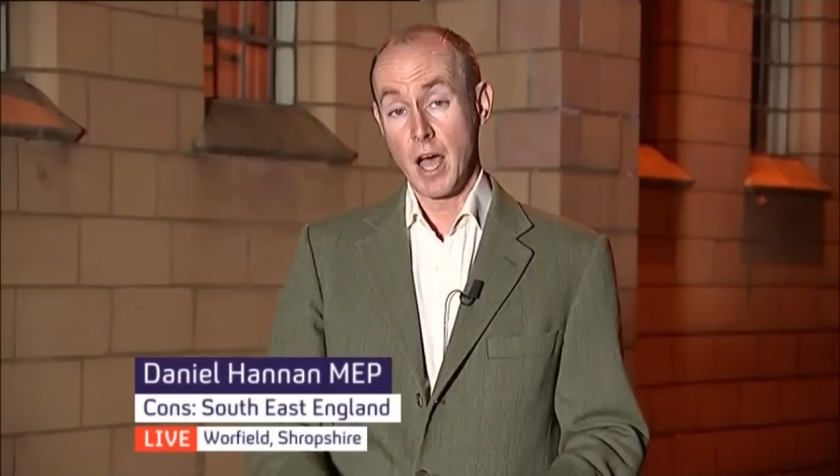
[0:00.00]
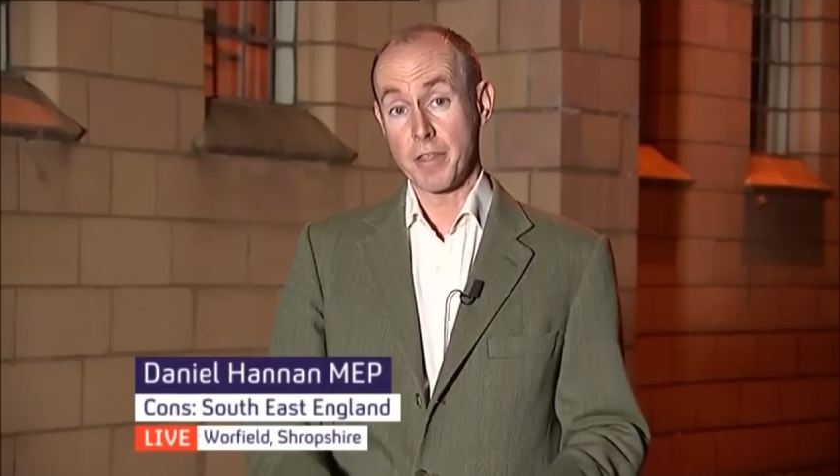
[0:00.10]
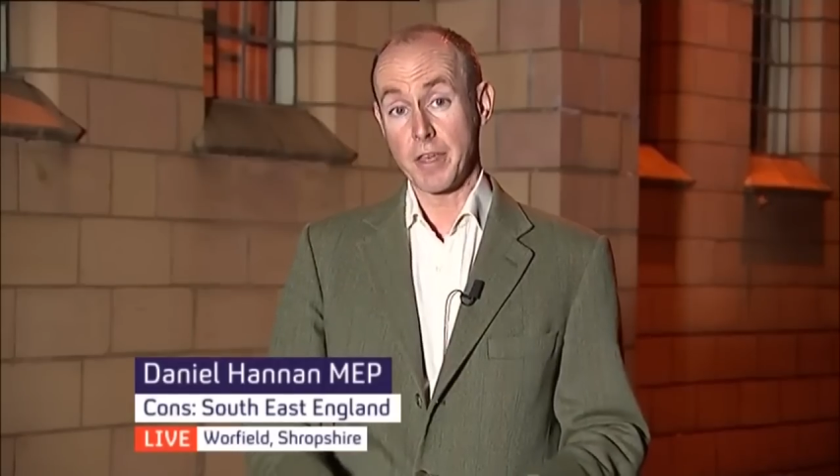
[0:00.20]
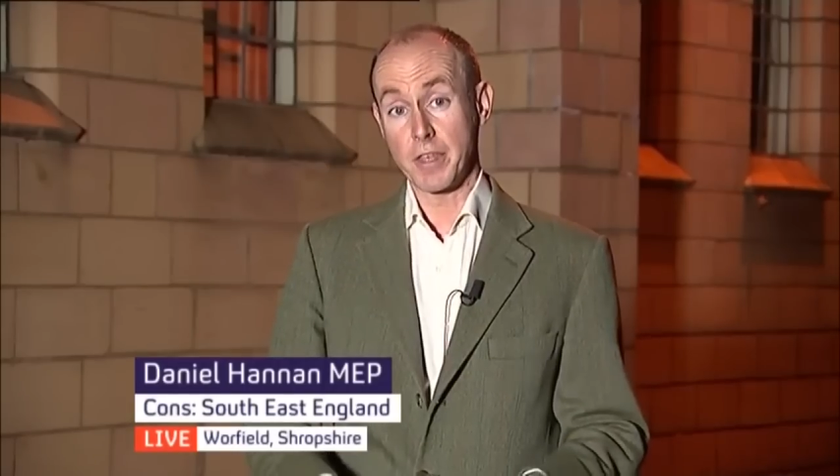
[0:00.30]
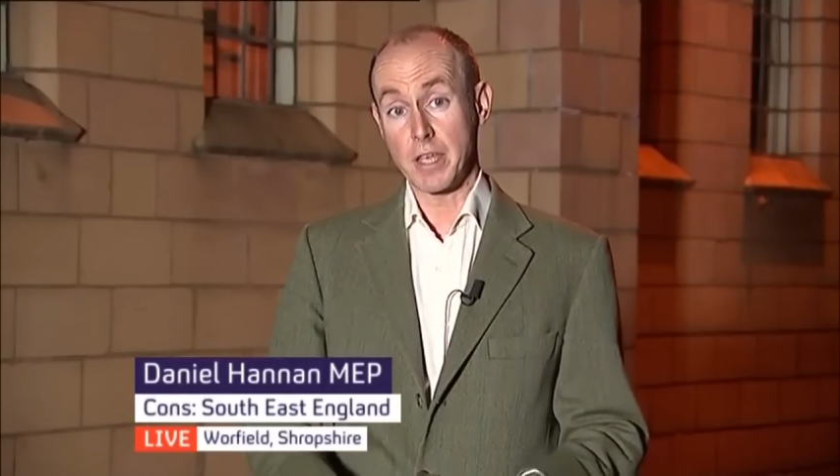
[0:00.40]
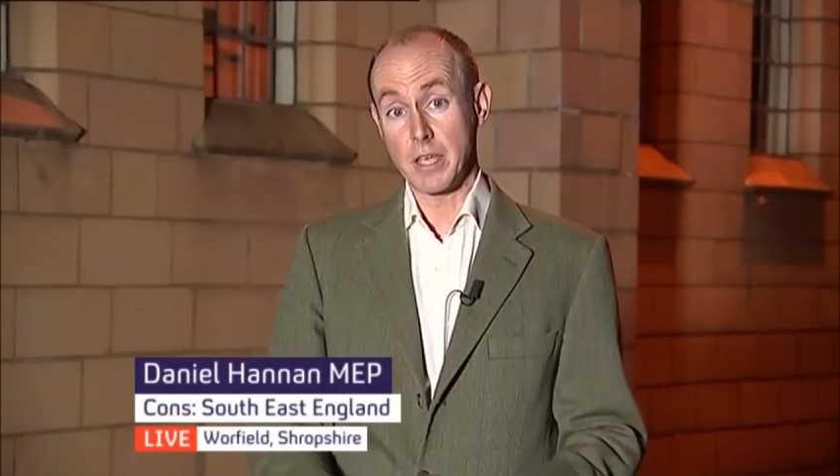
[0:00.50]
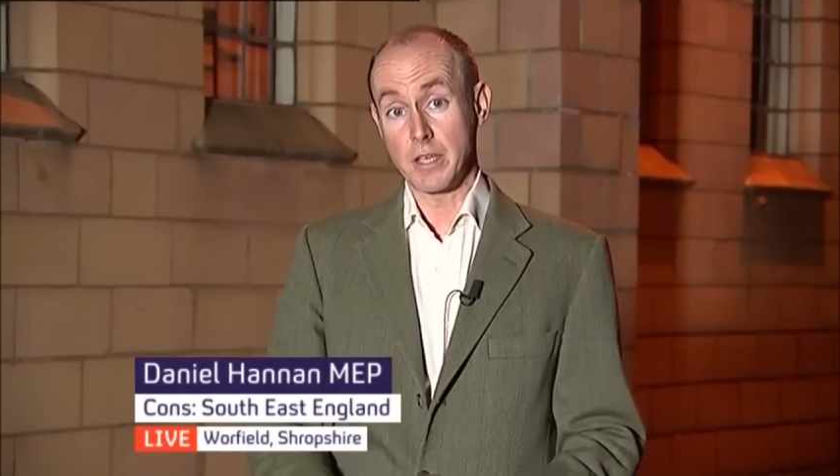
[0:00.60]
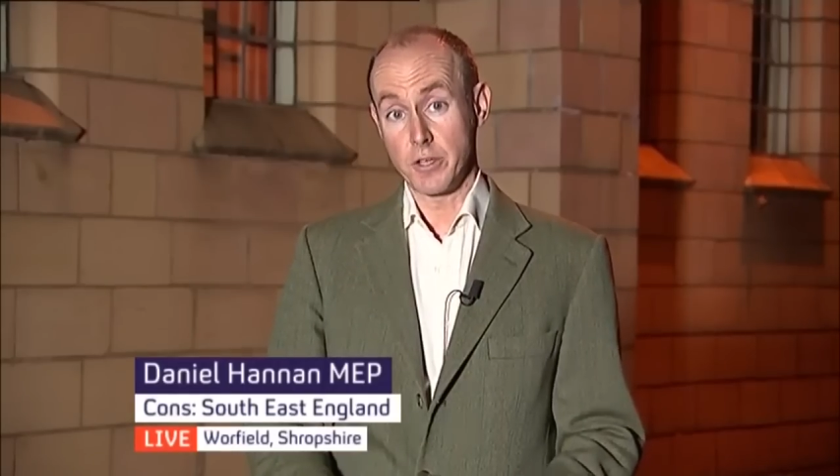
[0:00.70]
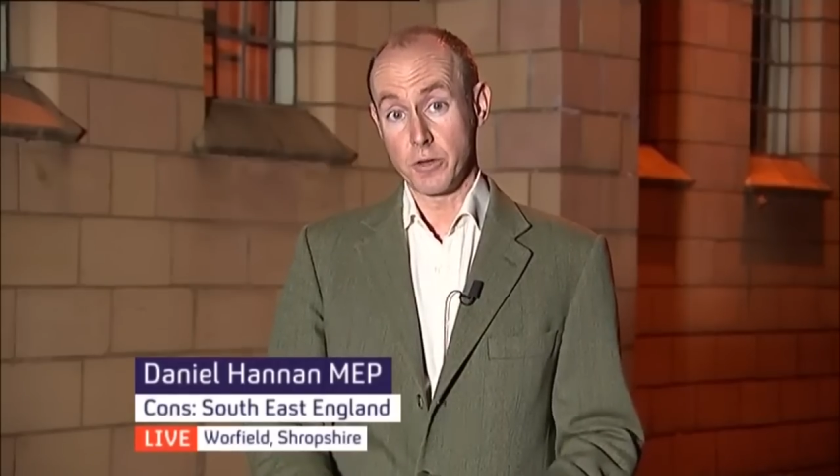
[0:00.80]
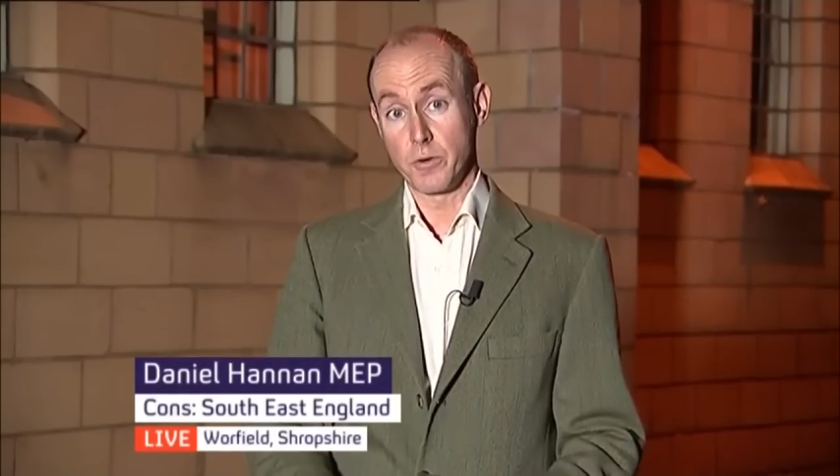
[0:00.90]
I think the
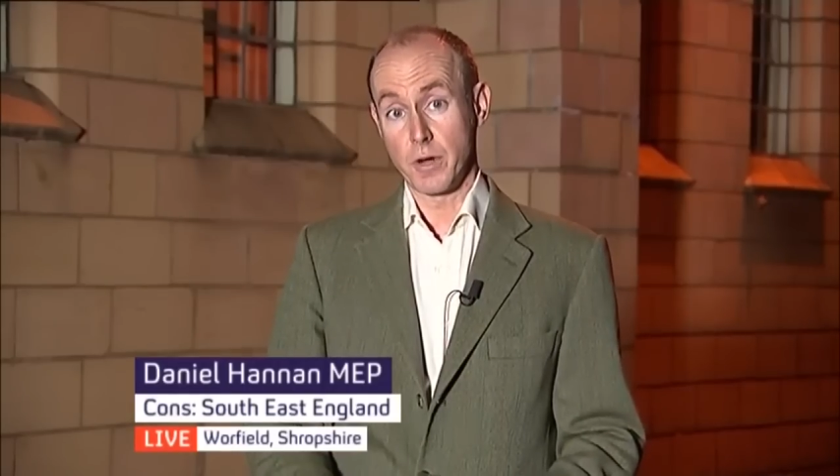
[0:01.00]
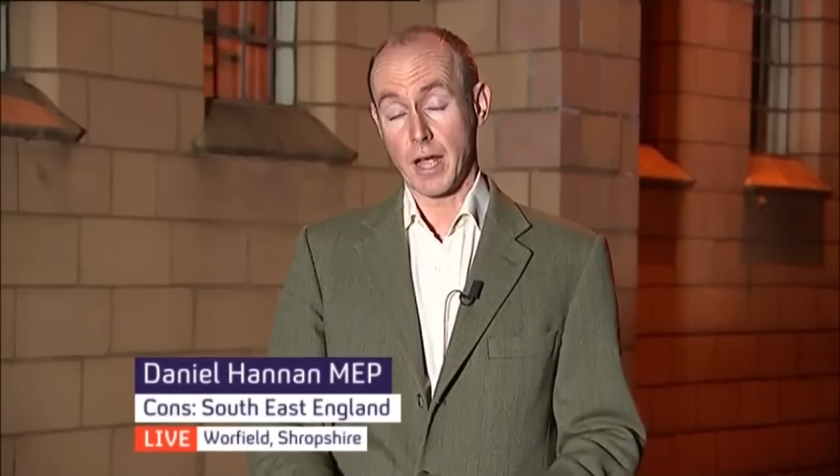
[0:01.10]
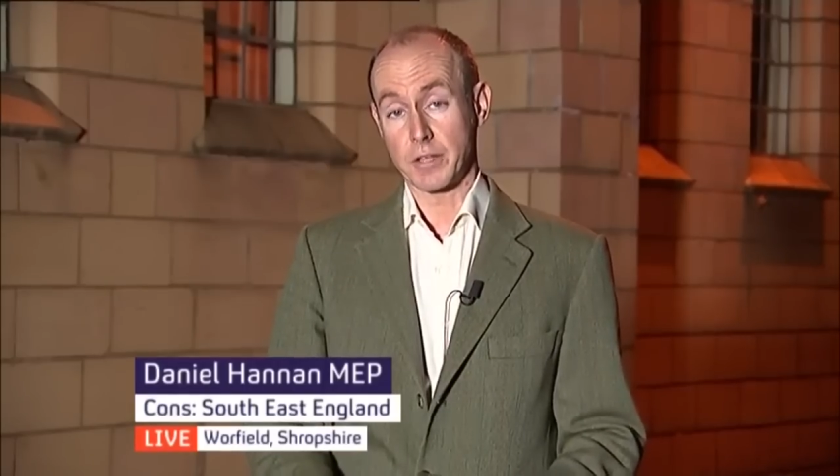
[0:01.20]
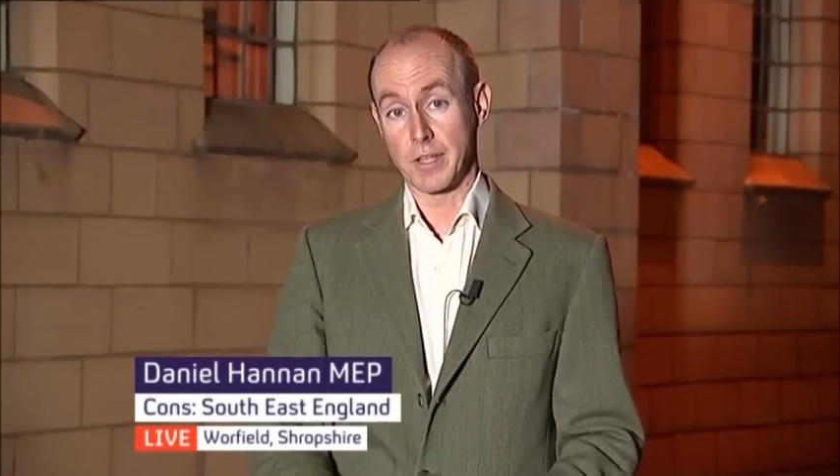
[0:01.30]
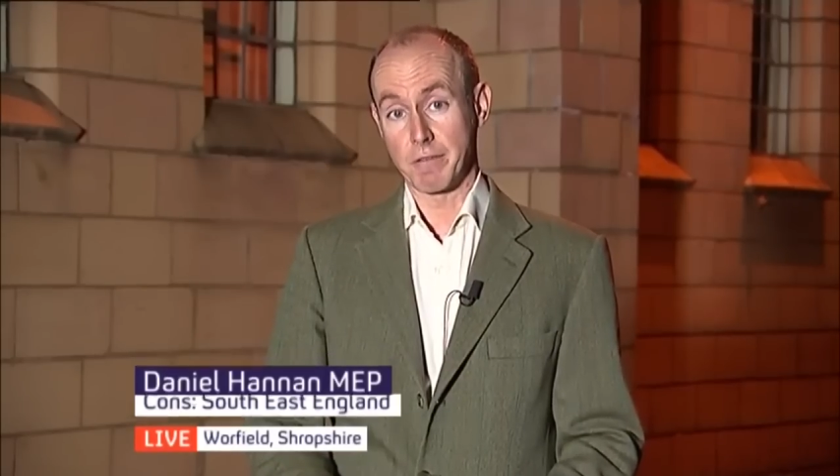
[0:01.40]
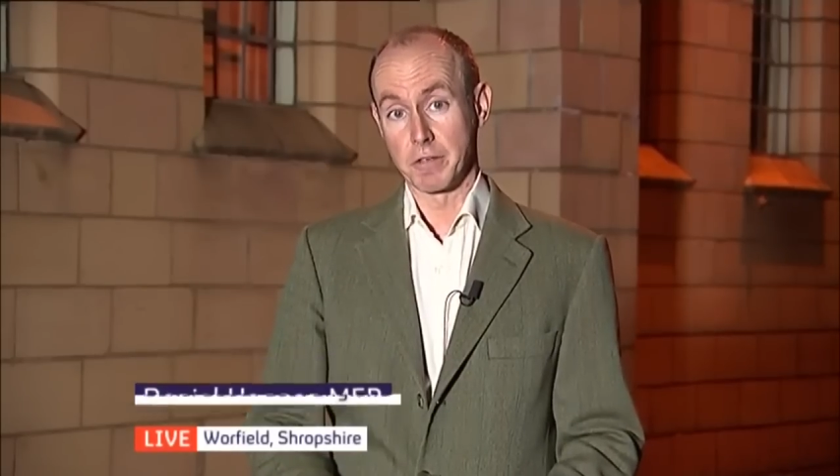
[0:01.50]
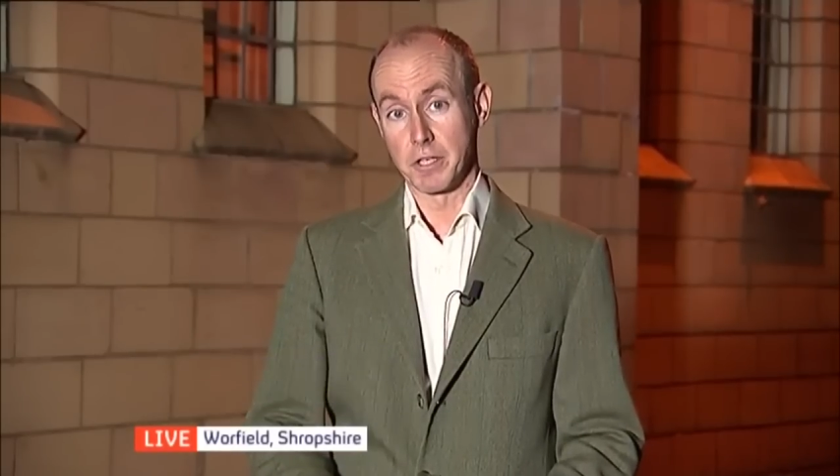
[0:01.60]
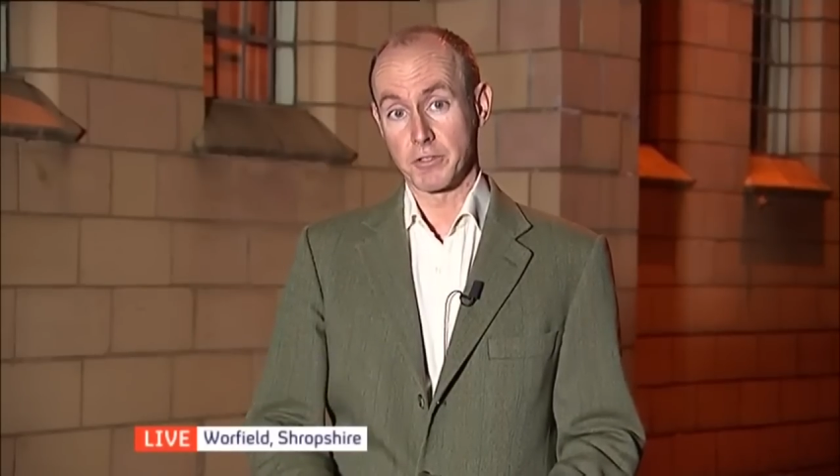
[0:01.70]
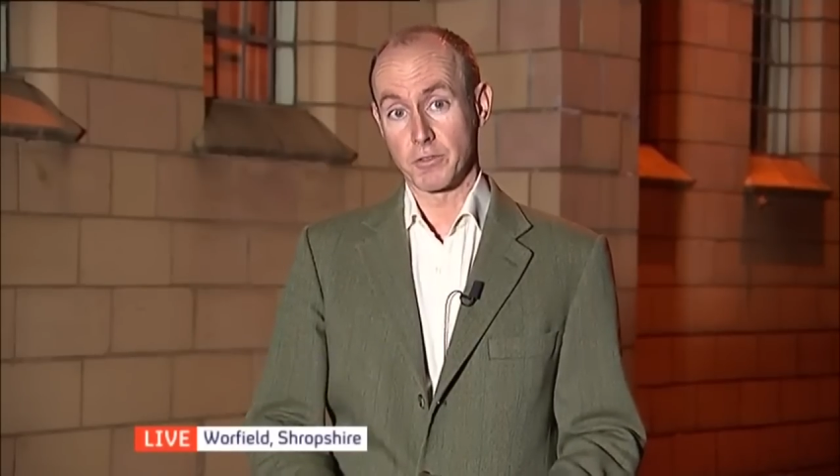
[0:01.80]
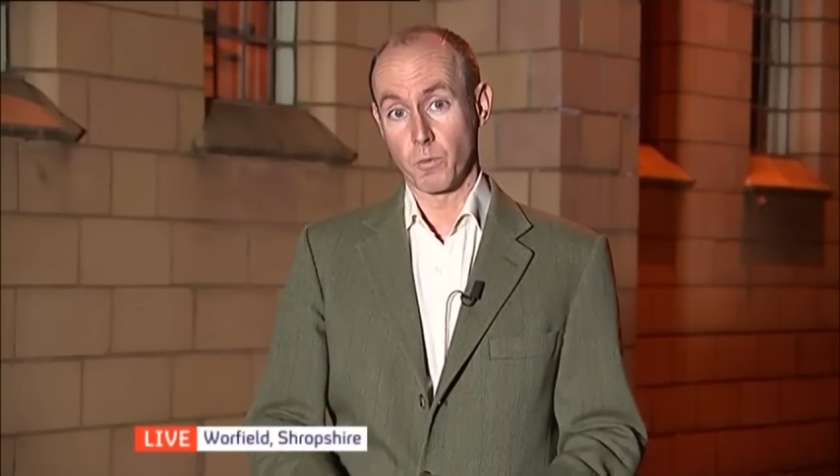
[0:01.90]
EU has given us